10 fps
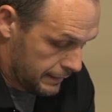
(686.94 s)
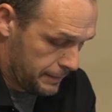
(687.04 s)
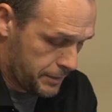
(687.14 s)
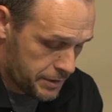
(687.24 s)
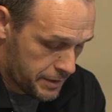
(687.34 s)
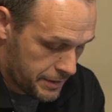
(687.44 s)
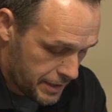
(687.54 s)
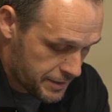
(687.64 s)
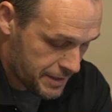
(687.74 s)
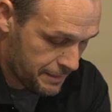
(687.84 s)
I'm just
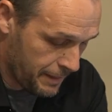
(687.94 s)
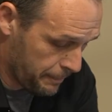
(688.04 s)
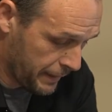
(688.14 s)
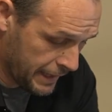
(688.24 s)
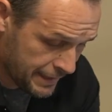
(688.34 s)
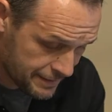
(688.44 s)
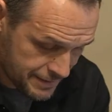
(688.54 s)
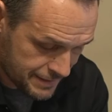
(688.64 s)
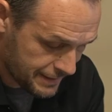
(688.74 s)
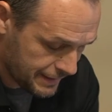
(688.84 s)
adjusting my
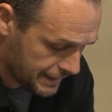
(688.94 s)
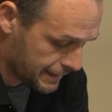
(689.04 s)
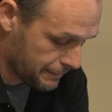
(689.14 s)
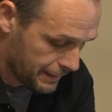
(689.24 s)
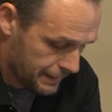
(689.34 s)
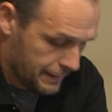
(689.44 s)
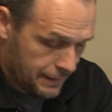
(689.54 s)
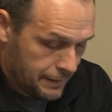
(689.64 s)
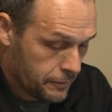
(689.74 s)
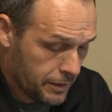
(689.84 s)
pants.
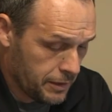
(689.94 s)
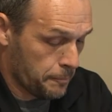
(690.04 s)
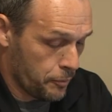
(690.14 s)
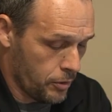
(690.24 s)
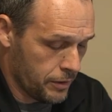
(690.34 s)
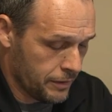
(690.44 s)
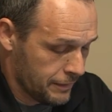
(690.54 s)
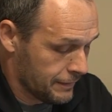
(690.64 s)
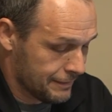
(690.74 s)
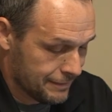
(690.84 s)
Real important,
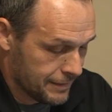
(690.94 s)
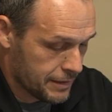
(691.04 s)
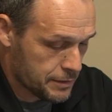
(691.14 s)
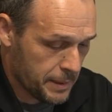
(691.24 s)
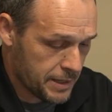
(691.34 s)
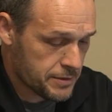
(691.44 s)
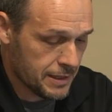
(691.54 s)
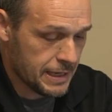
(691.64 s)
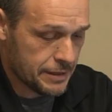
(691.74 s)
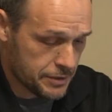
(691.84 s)

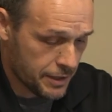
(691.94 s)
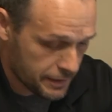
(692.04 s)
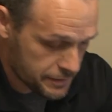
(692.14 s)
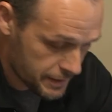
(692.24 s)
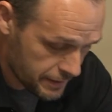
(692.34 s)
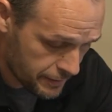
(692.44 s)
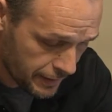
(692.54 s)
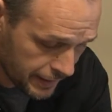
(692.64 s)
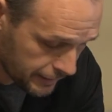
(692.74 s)
especially as you consider